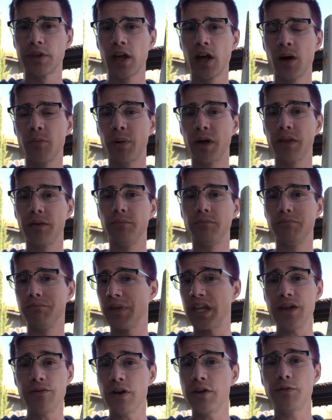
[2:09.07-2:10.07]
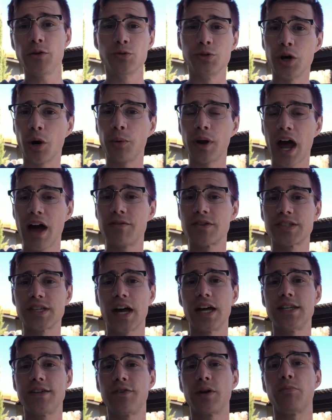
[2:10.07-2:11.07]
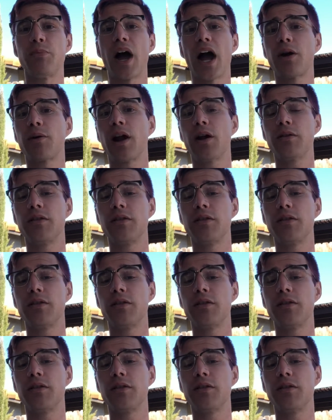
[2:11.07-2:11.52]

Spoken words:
but even if you don't have a scientific background,